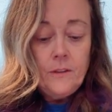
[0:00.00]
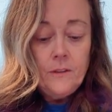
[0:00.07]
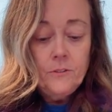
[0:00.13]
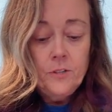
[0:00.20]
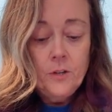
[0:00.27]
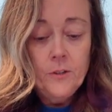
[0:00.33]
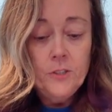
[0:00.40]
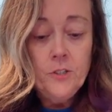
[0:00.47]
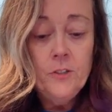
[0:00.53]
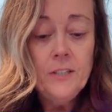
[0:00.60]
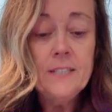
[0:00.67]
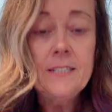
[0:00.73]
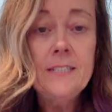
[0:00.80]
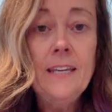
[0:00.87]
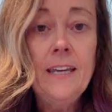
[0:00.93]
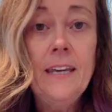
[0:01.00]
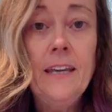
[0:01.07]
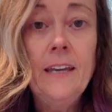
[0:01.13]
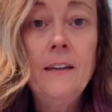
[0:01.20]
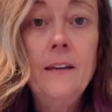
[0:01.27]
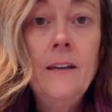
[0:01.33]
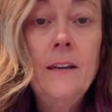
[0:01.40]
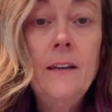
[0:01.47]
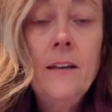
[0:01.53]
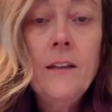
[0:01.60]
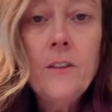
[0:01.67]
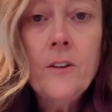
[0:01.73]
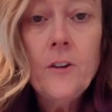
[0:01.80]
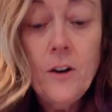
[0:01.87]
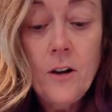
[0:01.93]
So as you can see,
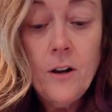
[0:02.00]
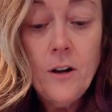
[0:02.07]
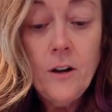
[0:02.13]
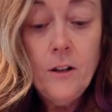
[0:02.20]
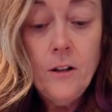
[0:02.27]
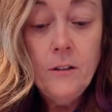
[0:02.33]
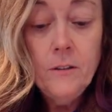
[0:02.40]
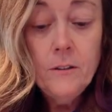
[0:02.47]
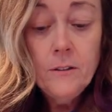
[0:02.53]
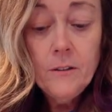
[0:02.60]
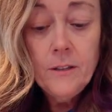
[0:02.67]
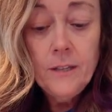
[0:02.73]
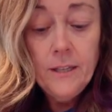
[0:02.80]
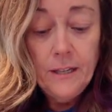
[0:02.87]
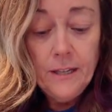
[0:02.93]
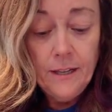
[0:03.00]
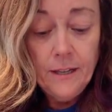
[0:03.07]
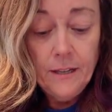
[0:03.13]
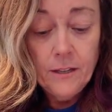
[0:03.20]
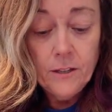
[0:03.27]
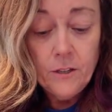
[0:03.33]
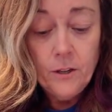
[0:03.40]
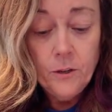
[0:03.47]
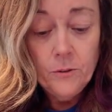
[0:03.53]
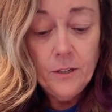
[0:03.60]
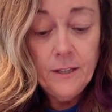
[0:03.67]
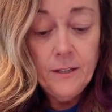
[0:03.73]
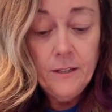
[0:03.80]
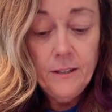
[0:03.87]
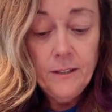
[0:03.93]
they're all getting
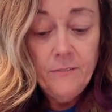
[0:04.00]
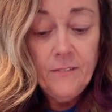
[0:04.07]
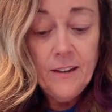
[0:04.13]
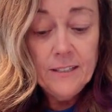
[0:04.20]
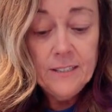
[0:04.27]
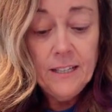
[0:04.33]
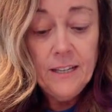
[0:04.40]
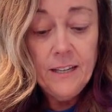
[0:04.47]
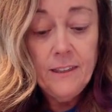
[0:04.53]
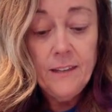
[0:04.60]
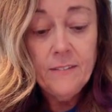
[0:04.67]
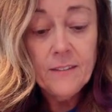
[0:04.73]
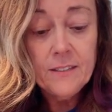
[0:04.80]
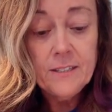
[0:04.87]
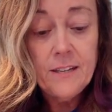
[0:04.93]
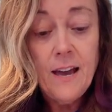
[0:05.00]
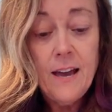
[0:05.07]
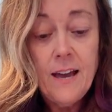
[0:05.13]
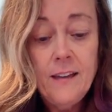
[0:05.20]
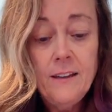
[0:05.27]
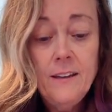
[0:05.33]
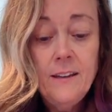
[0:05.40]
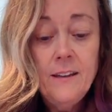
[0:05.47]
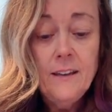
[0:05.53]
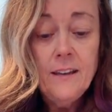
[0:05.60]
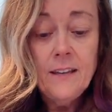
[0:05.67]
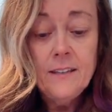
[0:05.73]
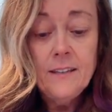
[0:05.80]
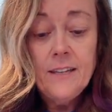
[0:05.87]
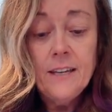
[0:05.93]
coated. If I see anything that's not,
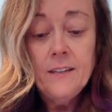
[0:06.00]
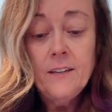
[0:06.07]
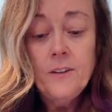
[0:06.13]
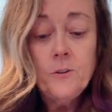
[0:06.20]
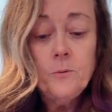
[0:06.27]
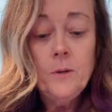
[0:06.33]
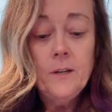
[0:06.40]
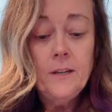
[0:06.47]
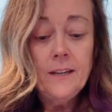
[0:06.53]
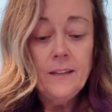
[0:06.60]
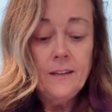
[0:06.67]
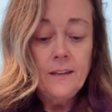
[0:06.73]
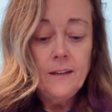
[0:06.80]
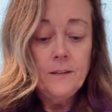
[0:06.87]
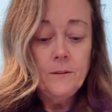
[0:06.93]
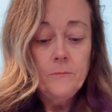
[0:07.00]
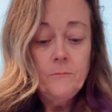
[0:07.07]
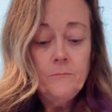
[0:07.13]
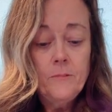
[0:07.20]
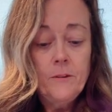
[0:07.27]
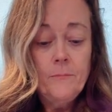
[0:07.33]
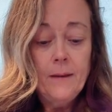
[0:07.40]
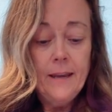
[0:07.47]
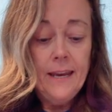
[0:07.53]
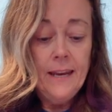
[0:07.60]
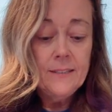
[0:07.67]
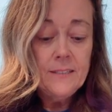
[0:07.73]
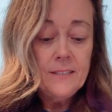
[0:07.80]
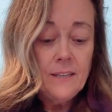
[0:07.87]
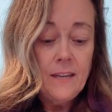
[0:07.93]
I can take another one. I can kind of rub my
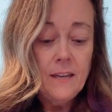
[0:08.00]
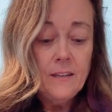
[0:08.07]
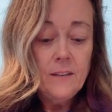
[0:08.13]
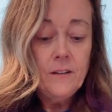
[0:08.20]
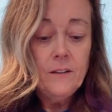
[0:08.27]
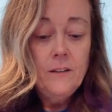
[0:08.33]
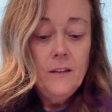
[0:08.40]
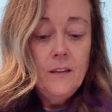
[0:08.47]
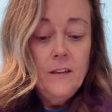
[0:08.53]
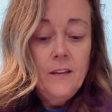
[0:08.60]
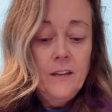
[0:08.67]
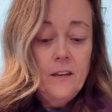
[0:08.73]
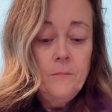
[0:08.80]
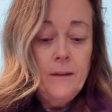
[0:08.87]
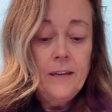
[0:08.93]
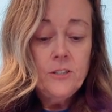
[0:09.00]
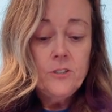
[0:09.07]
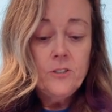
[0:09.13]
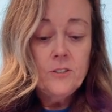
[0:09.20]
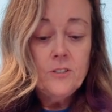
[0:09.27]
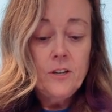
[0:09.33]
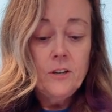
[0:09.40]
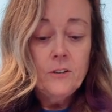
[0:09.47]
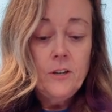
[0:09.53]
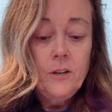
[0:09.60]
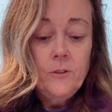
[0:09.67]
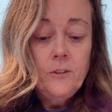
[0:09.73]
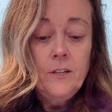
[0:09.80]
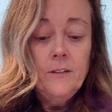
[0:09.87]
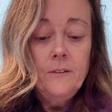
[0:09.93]
hands together and make sure it's all
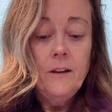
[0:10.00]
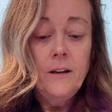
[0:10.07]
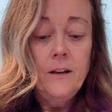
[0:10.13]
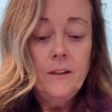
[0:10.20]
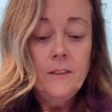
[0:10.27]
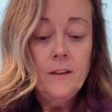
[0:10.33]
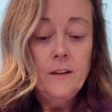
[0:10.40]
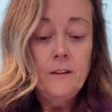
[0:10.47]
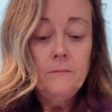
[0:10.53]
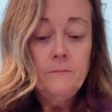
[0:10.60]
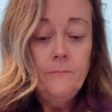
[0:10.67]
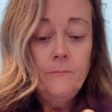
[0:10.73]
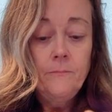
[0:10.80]
coated on there.